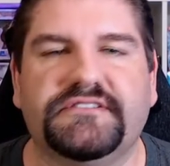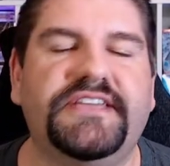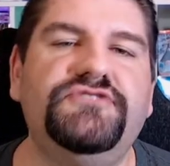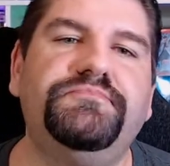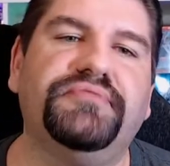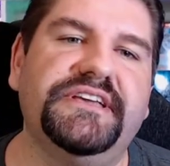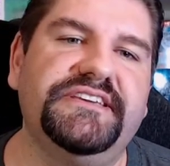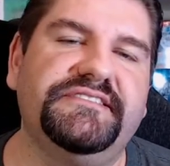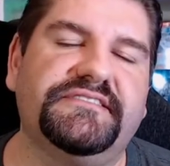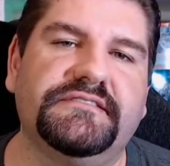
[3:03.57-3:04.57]
Can you
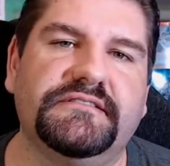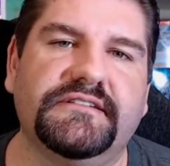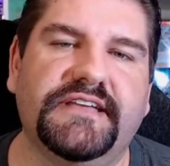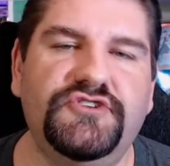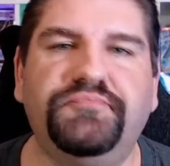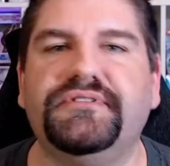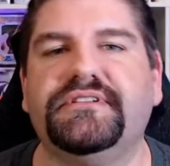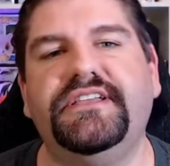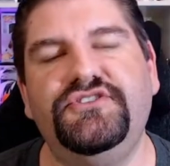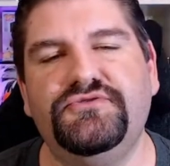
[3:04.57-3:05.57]
please? Can you?
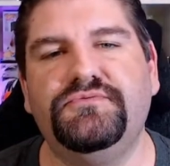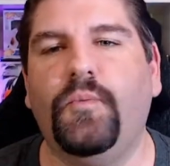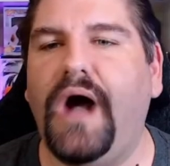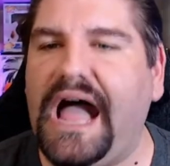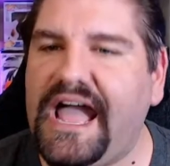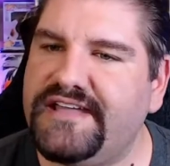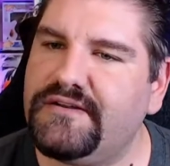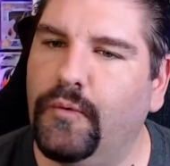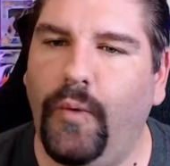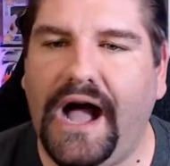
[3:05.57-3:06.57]
Can you? Why?
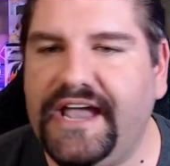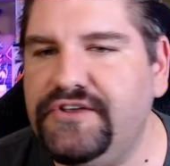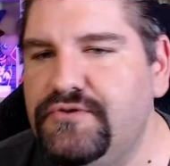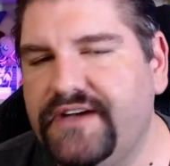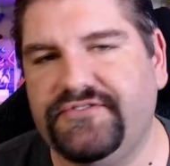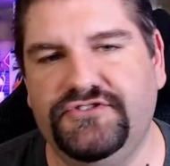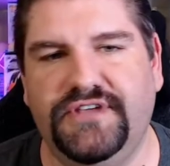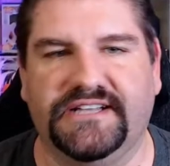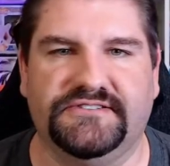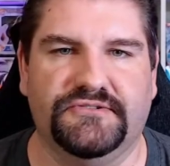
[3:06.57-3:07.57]
Why do you have to do
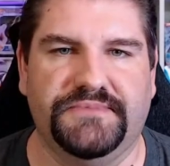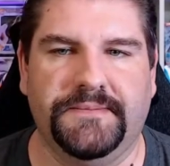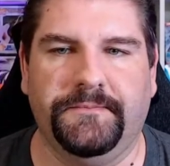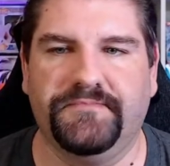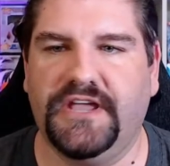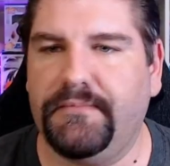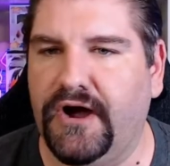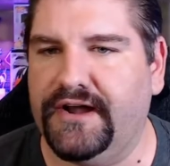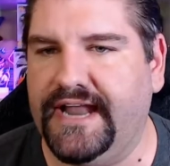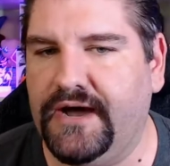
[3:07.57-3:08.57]
that to me? Come
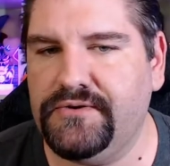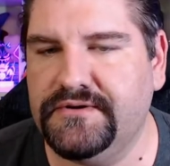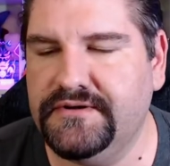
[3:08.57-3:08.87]
on now.